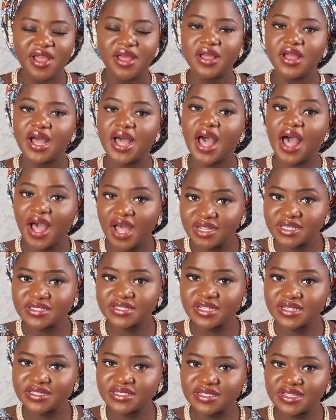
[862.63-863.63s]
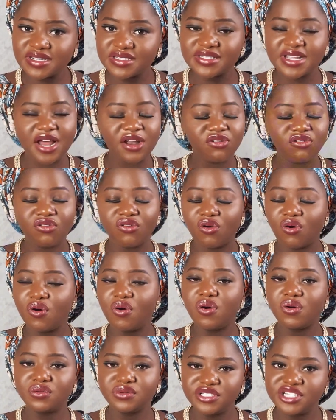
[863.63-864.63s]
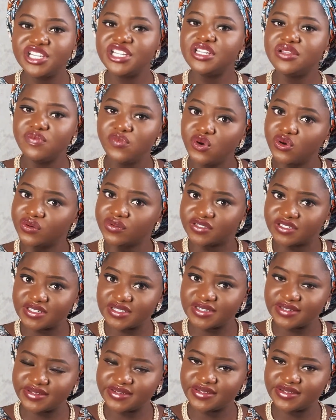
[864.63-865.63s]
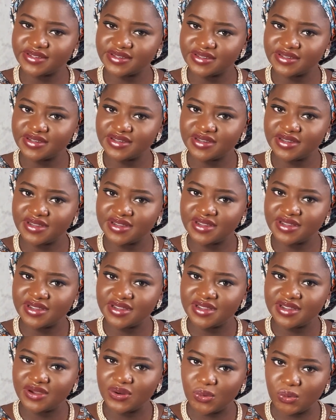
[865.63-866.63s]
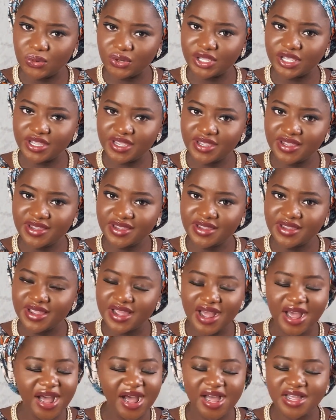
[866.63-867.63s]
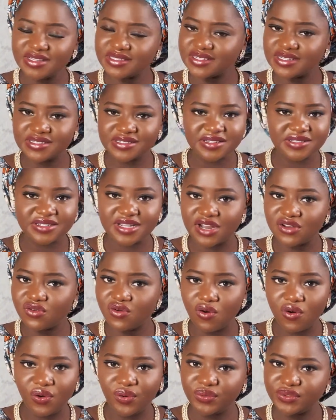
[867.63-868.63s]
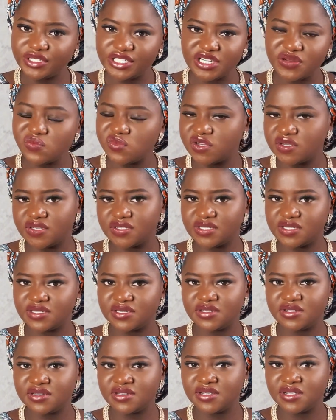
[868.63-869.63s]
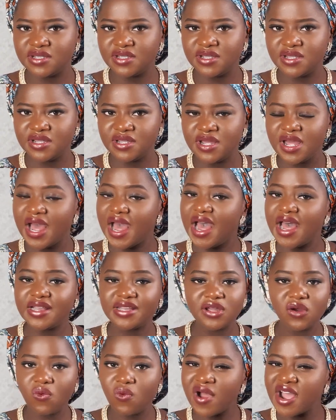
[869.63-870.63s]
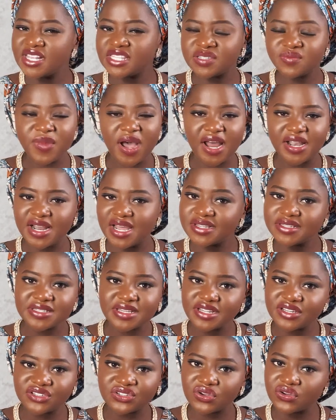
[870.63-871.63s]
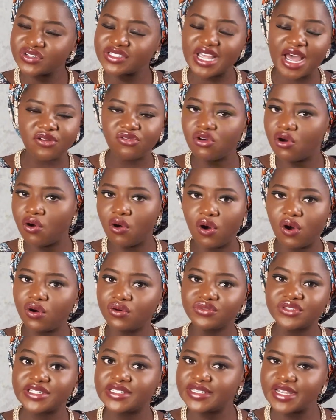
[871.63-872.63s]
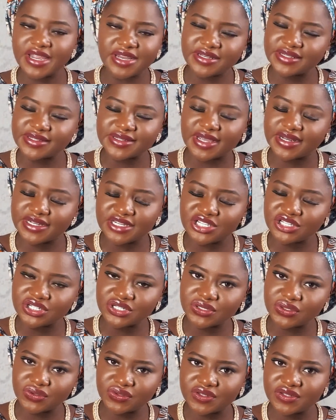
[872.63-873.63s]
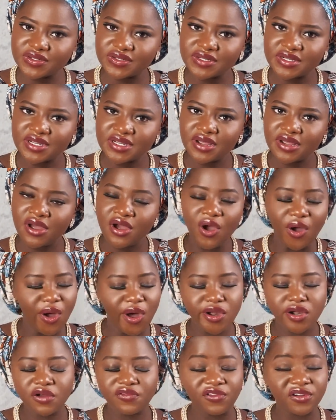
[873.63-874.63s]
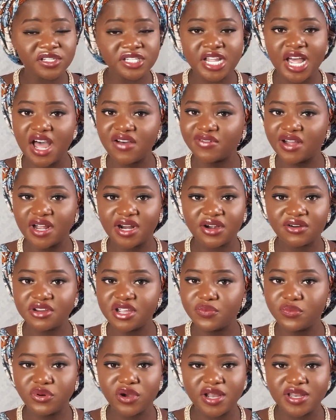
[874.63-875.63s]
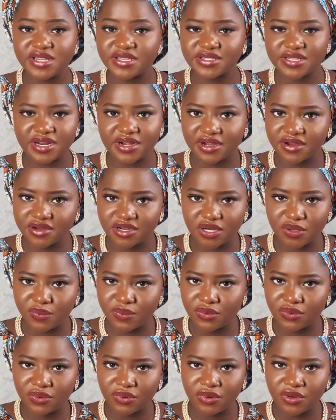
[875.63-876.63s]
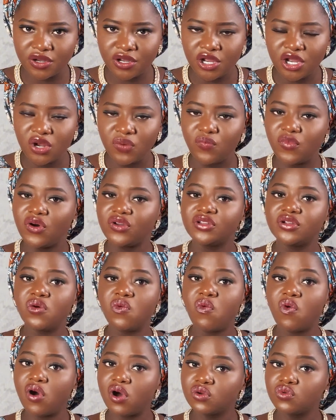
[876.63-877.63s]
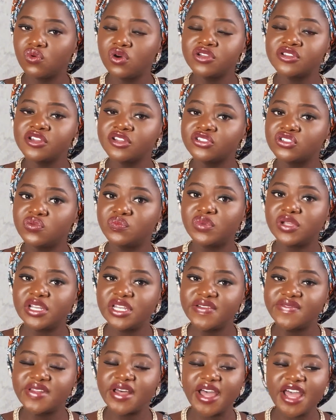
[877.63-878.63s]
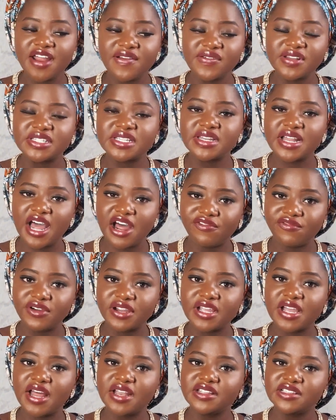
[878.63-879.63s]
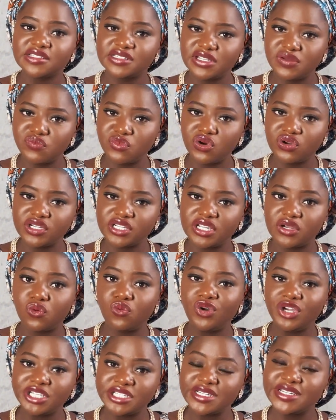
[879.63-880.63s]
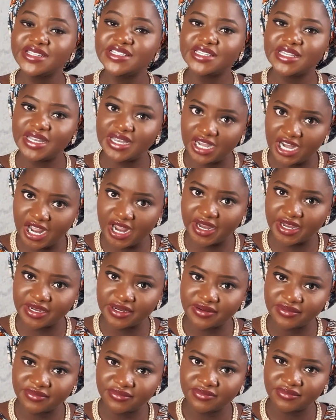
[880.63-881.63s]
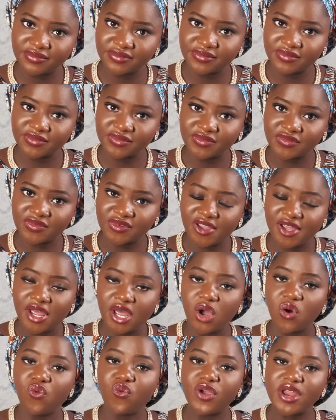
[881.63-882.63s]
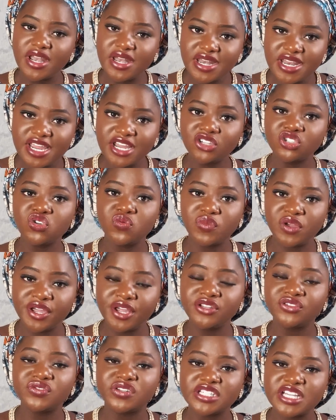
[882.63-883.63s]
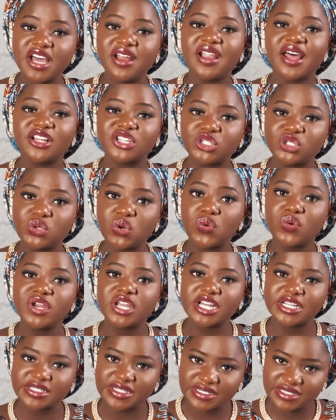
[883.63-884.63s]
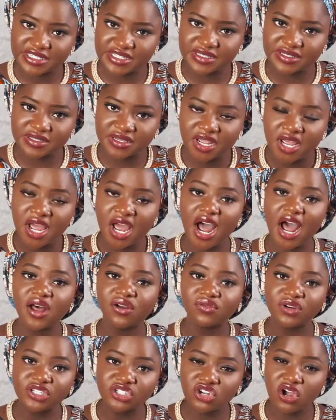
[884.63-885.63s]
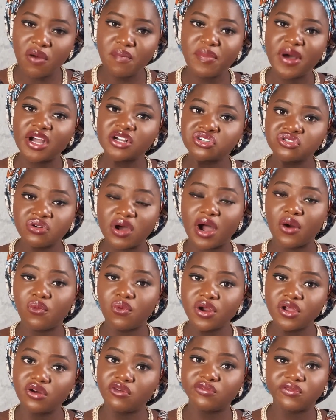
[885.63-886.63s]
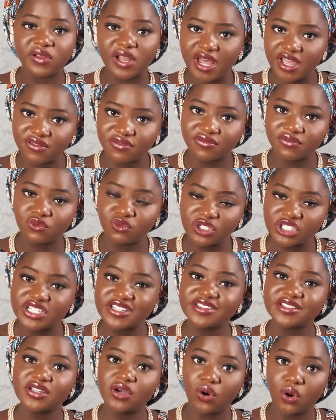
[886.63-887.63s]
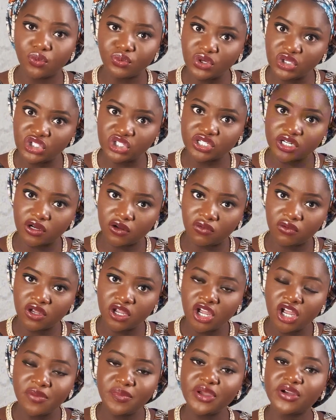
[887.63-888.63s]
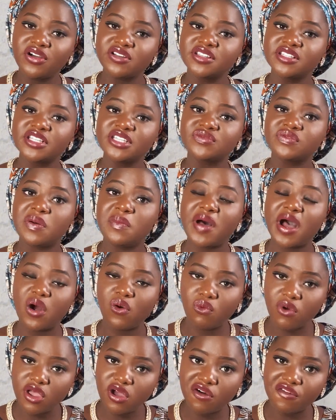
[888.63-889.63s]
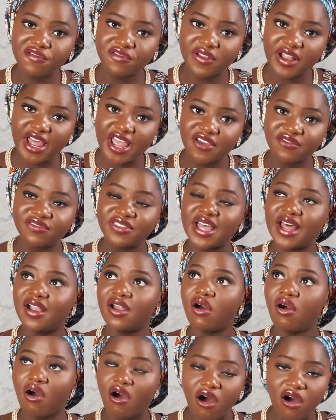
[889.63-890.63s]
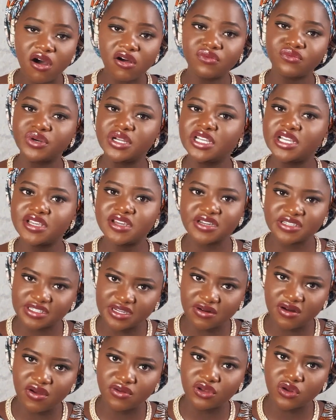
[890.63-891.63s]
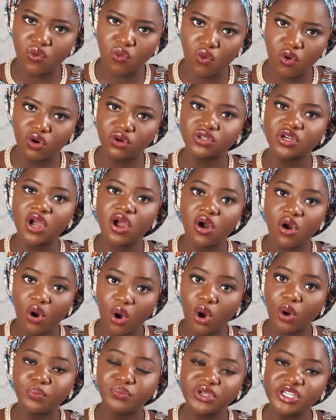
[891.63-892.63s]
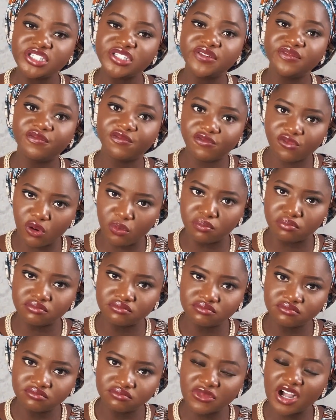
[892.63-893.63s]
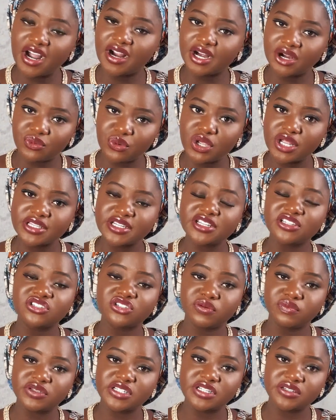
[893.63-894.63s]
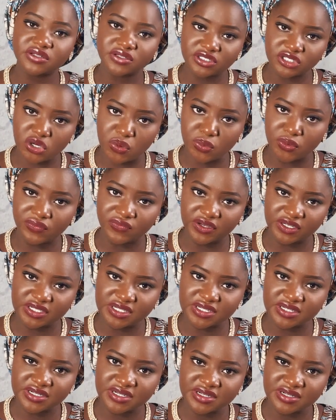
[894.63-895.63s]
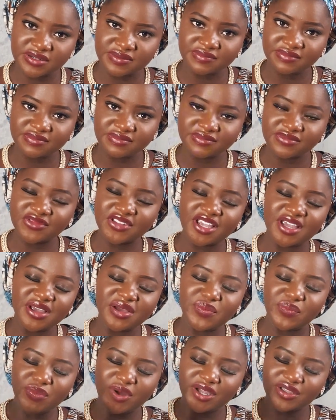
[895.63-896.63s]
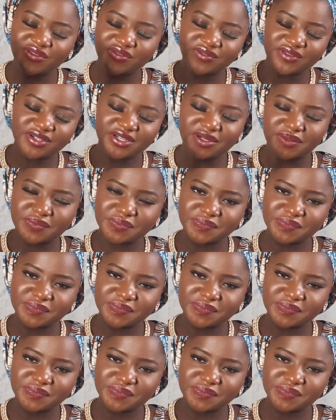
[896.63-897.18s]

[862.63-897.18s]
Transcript: our ancestors are not all demons. Okay? Our ancestors are not all demons. And the white man ancestors are not all saints and angels. All of us have agreeable and disagreeable. But the world wants us to believe that everything African is demonic, which is a lie. We need to begin to tell our story as it is and return back to our way of life, which is the original. Because it is from our way of life that all religions around the world copied from and created something on top of it. Bye for now.